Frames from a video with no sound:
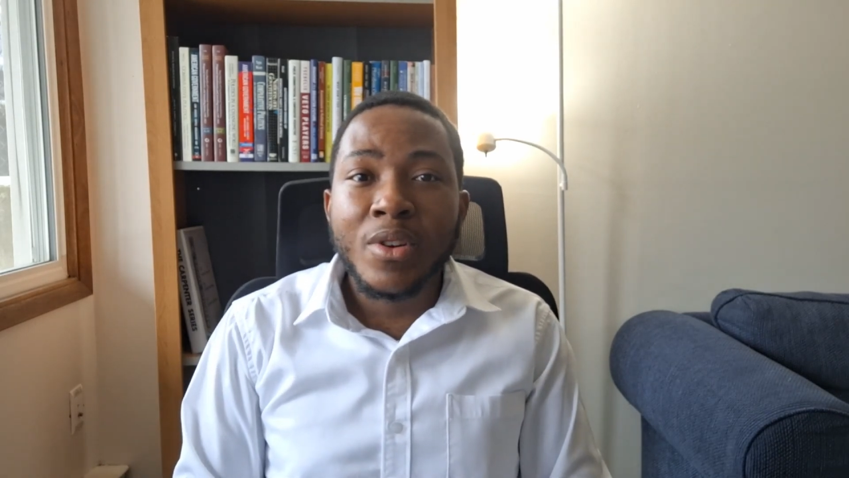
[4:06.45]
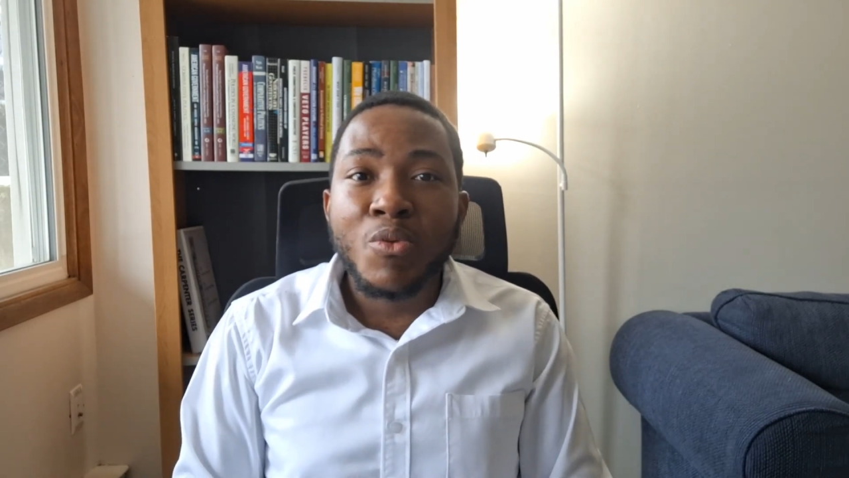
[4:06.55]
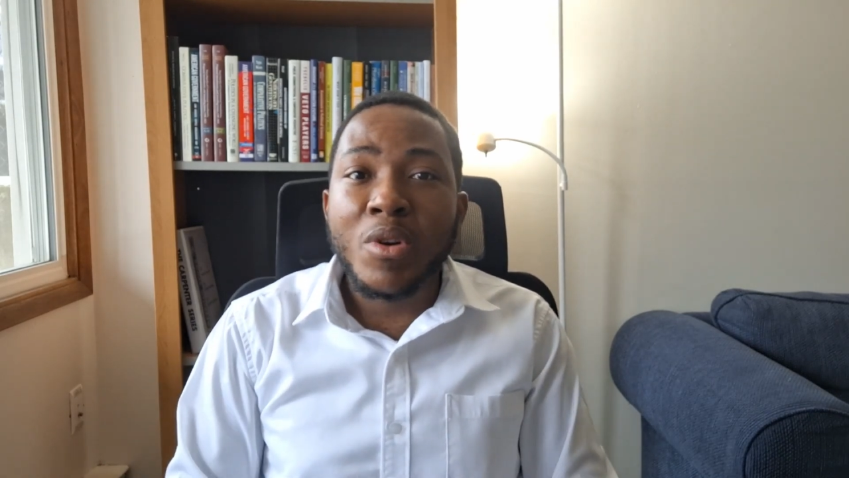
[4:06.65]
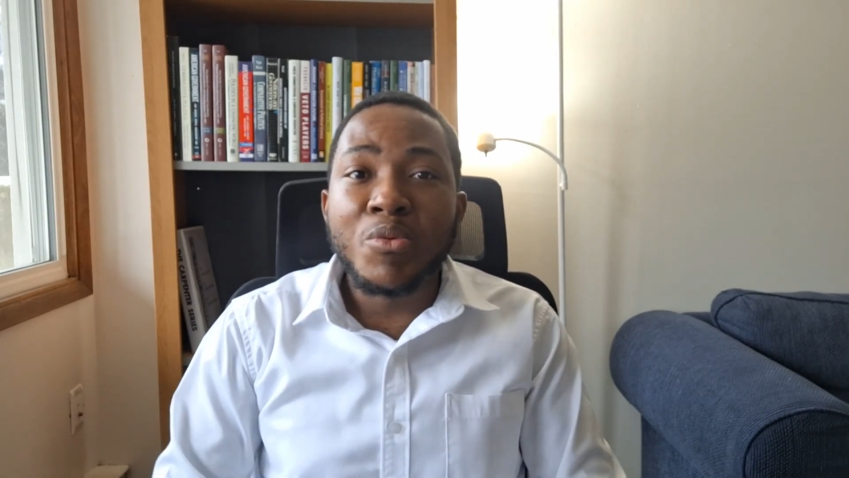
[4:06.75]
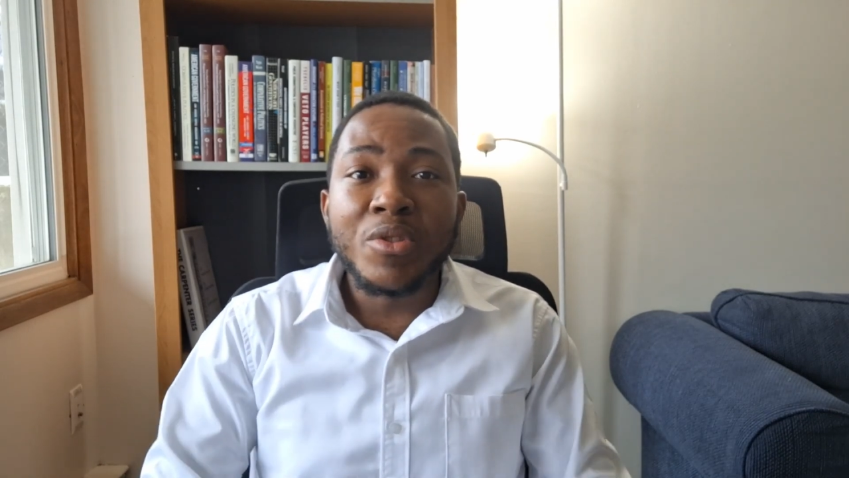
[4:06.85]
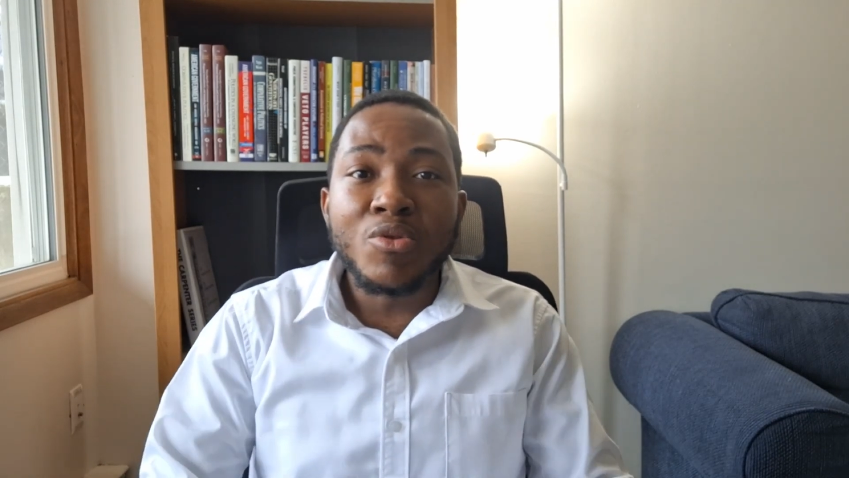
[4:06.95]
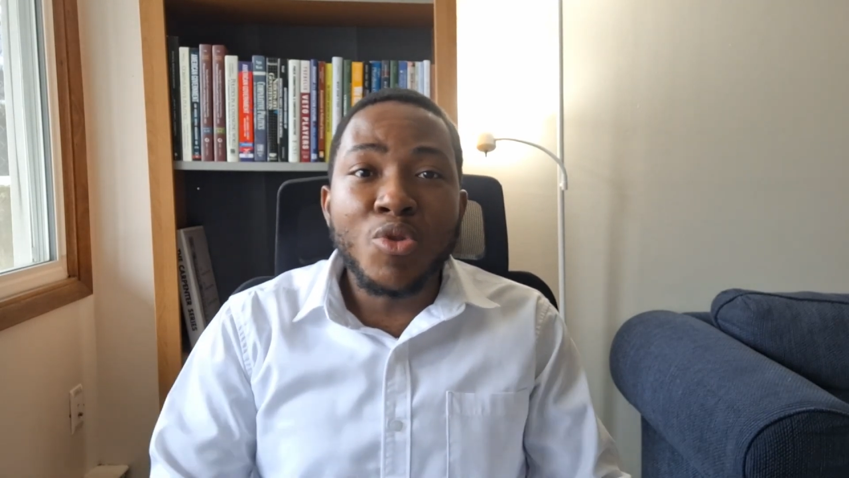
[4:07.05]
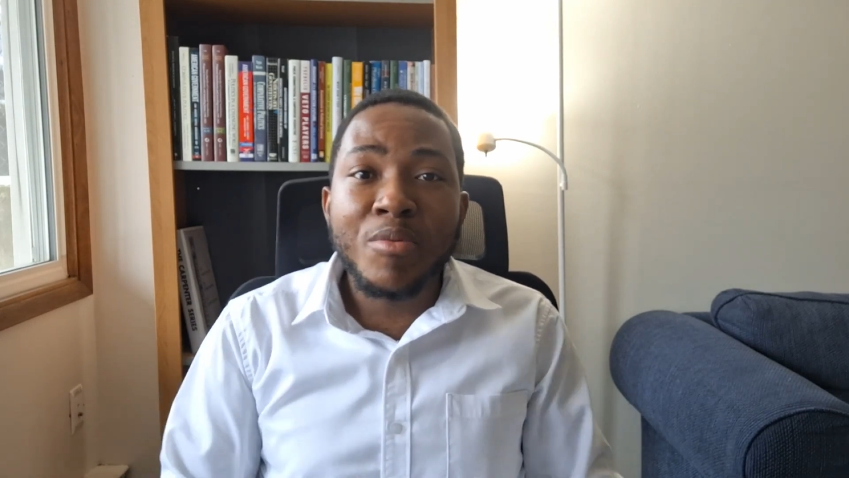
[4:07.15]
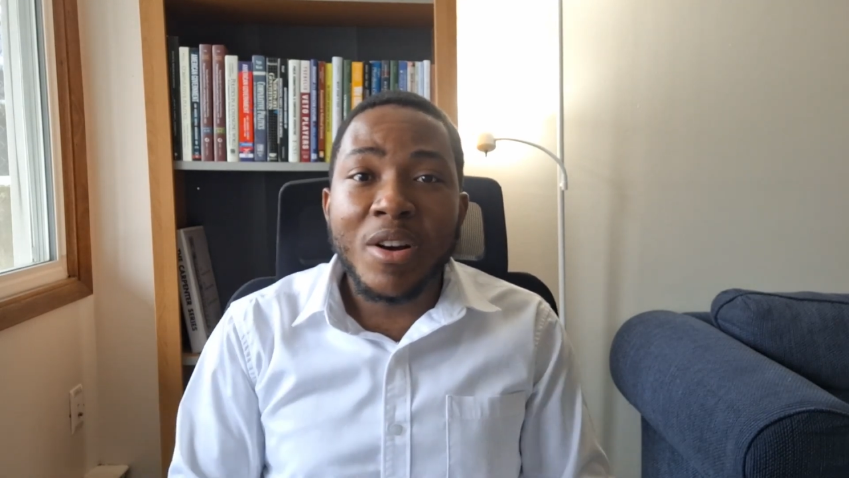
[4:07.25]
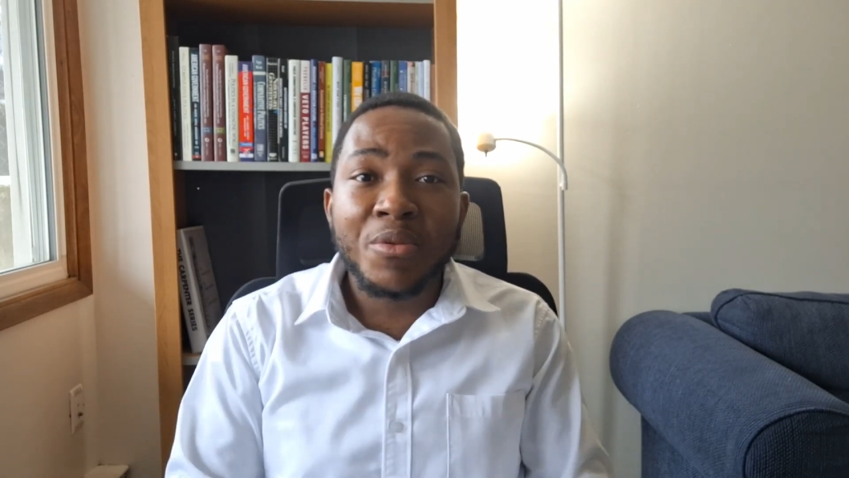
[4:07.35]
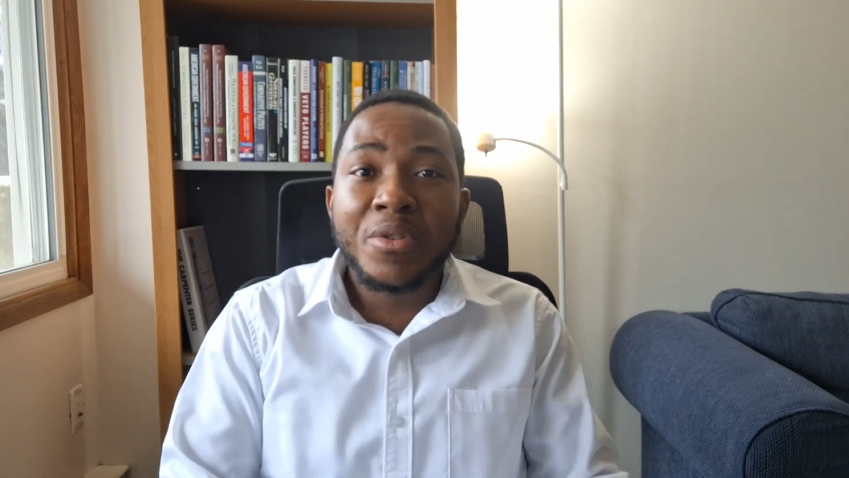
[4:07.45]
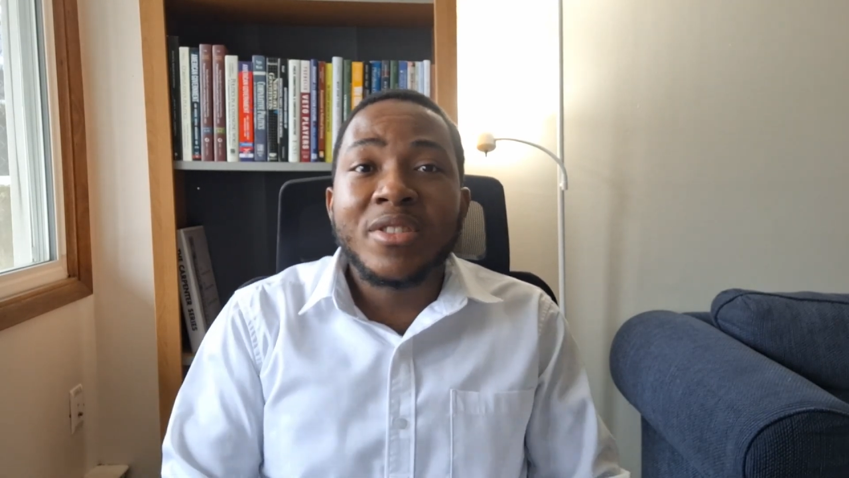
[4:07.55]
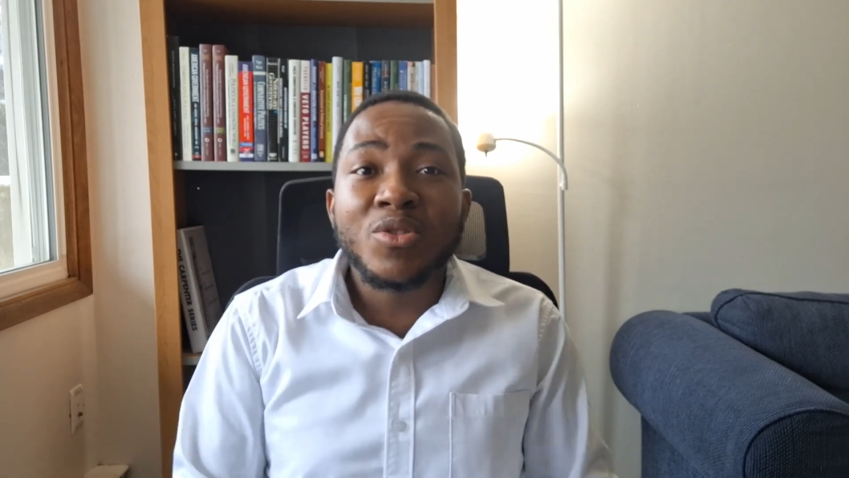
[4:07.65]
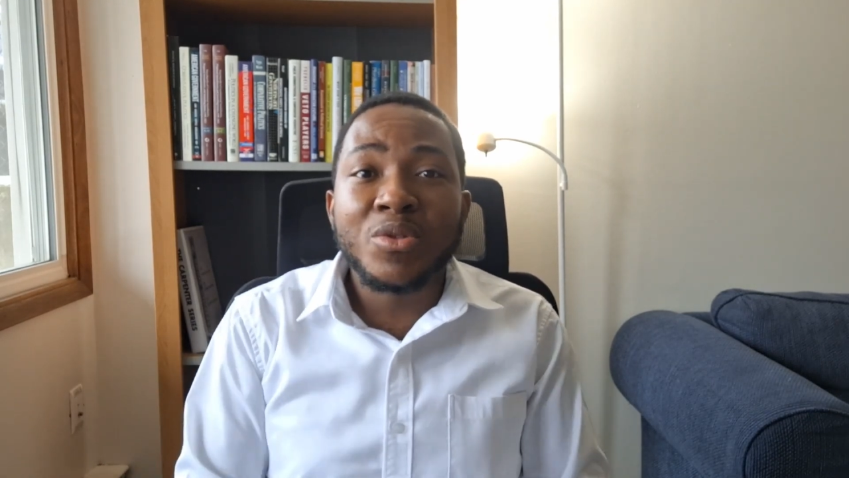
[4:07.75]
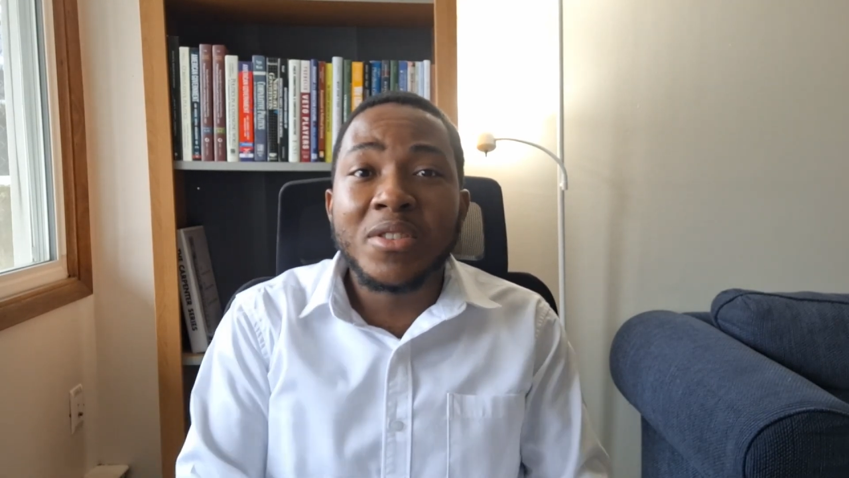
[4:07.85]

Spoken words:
When we group countries into